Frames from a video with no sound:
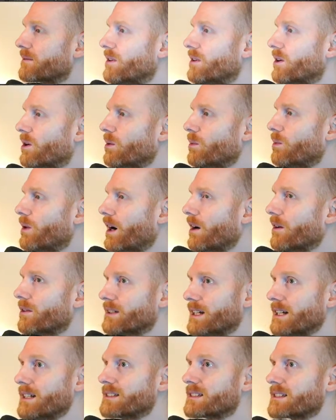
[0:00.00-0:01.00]
Oh wow,
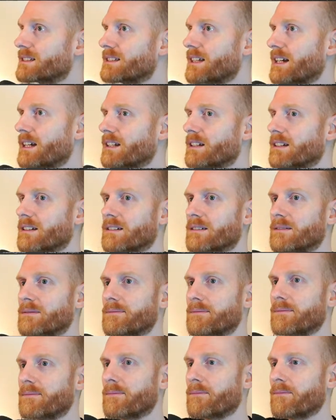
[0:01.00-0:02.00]
that is exciting.
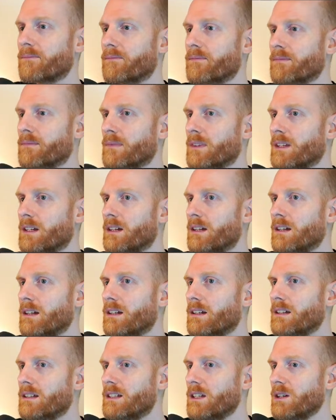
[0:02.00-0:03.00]

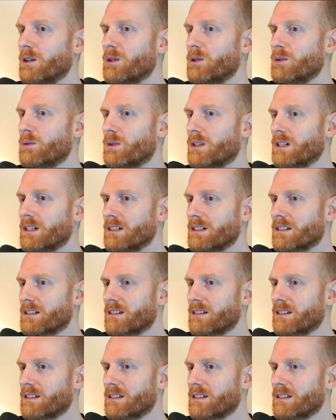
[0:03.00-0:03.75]
Yo, what?